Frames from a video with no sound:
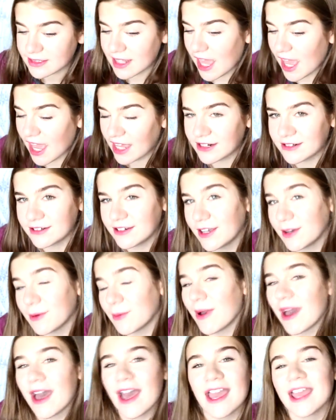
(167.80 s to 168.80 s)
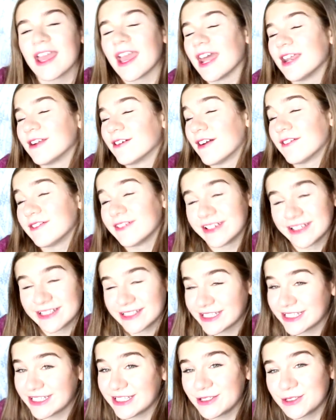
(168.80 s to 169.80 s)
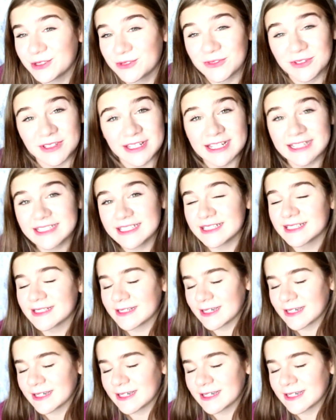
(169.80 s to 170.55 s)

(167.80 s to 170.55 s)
I don't know why, I don't have an excuse for this.